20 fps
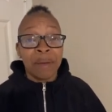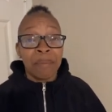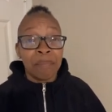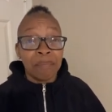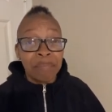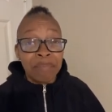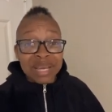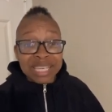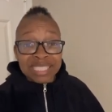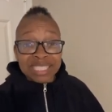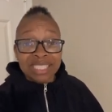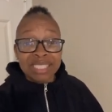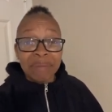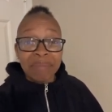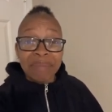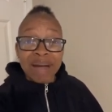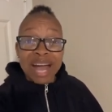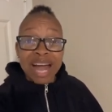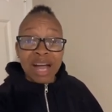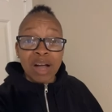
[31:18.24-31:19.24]
miss the
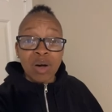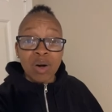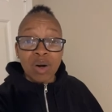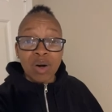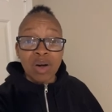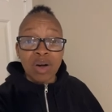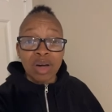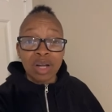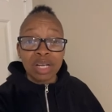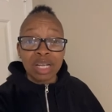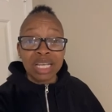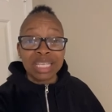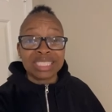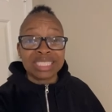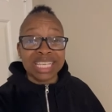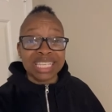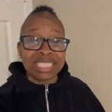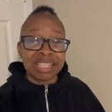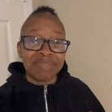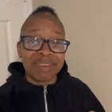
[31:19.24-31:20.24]
mark on, He
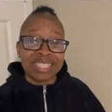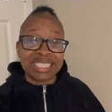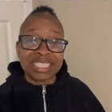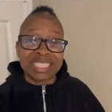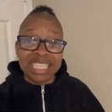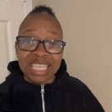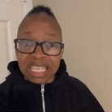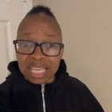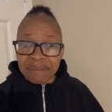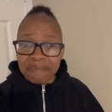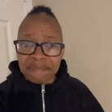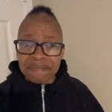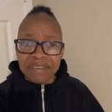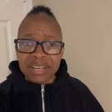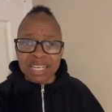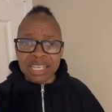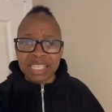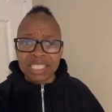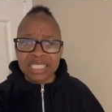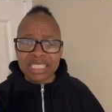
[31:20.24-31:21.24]
says, if I seek Him
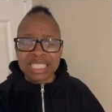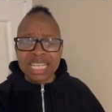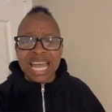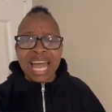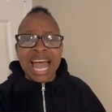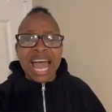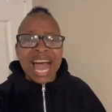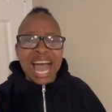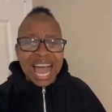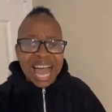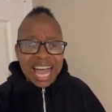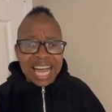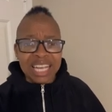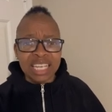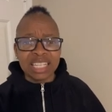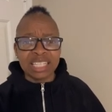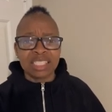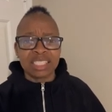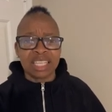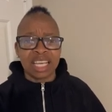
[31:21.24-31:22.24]
first
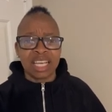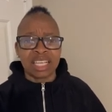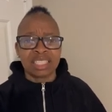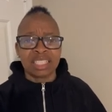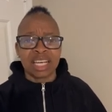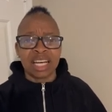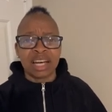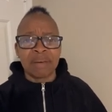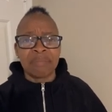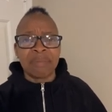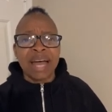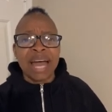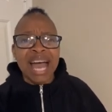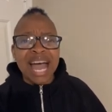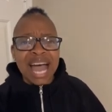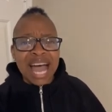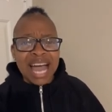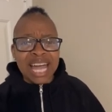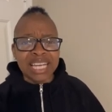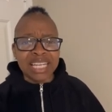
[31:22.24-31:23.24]
and His kingdom
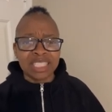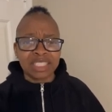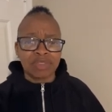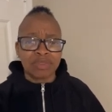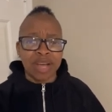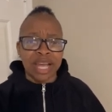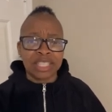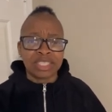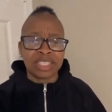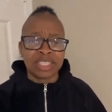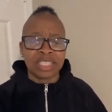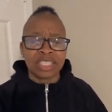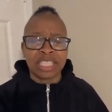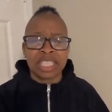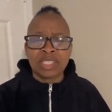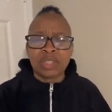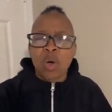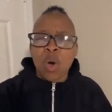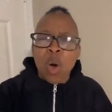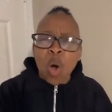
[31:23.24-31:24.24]
and His
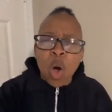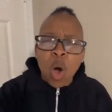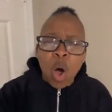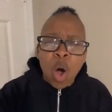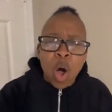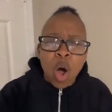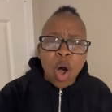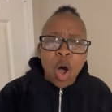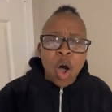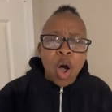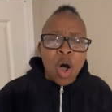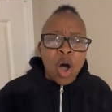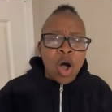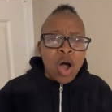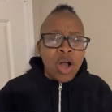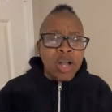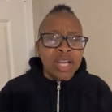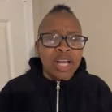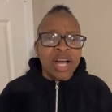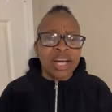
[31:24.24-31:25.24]
righteousness,
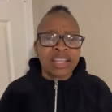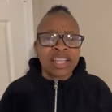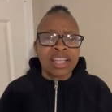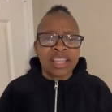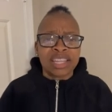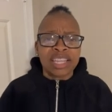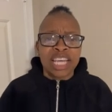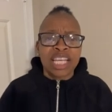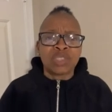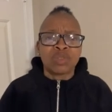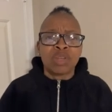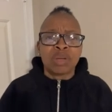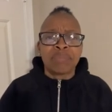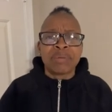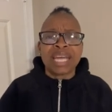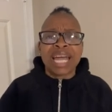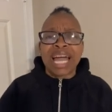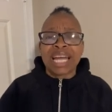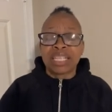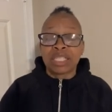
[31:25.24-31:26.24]
all other things will
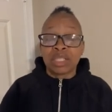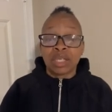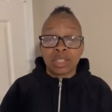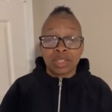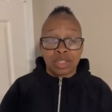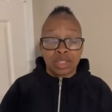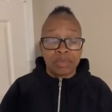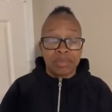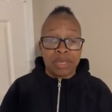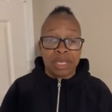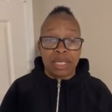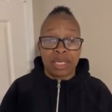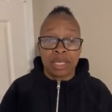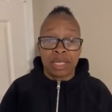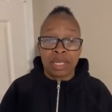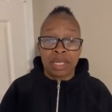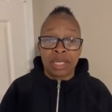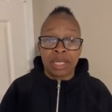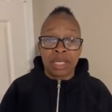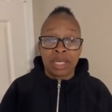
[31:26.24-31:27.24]
be added unto me.
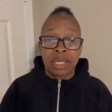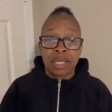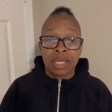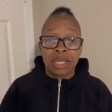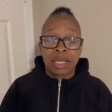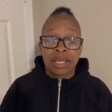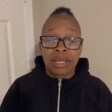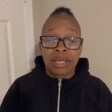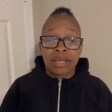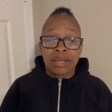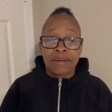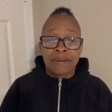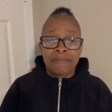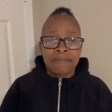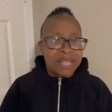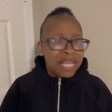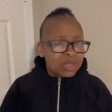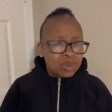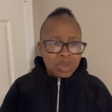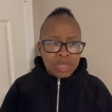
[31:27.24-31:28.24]

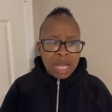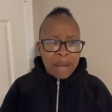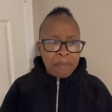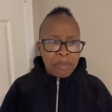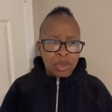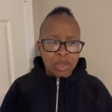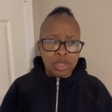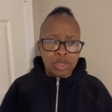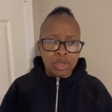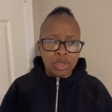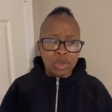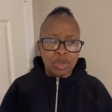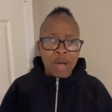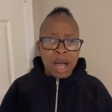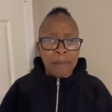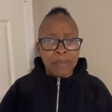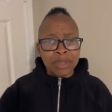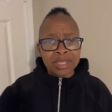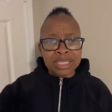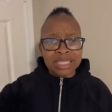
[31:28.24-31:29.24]
That's what I'm going to do.
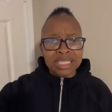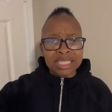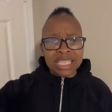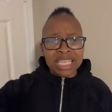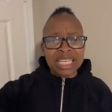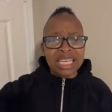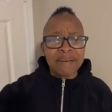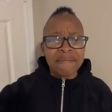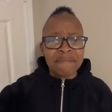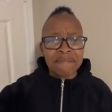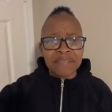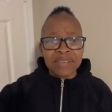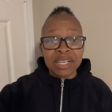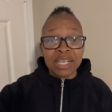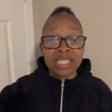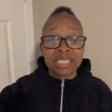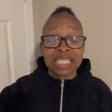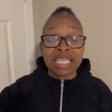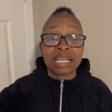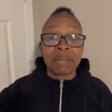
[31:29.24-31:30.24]
I'm going to seek Him
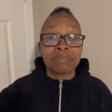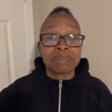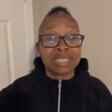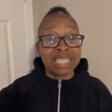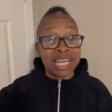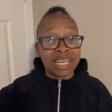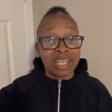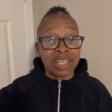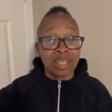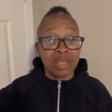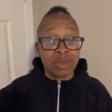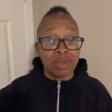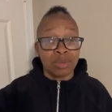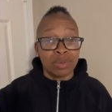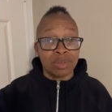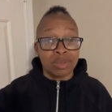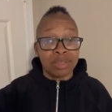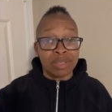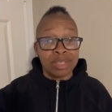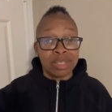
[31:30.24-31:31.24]
first. And I'm telling
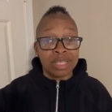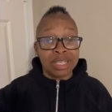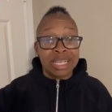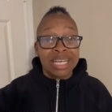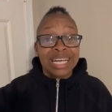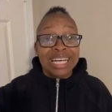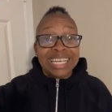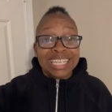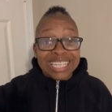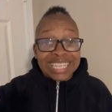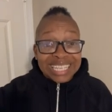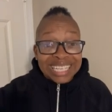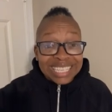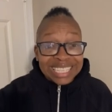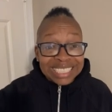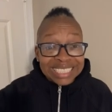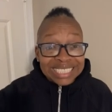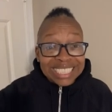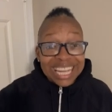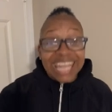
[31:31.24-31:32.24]
you,
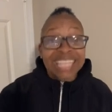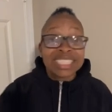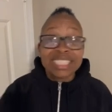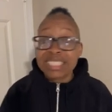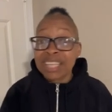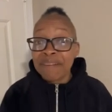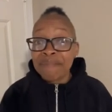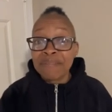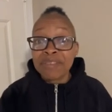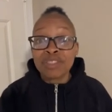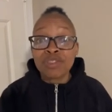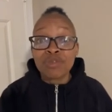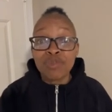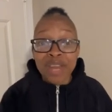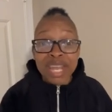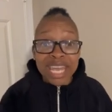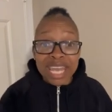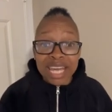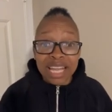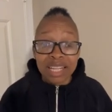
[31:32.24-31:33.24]
that stuff is
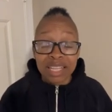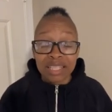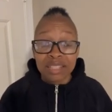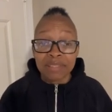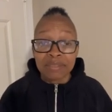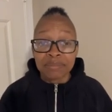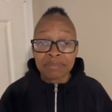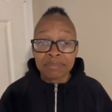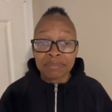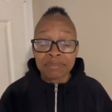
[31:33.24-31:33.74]
real.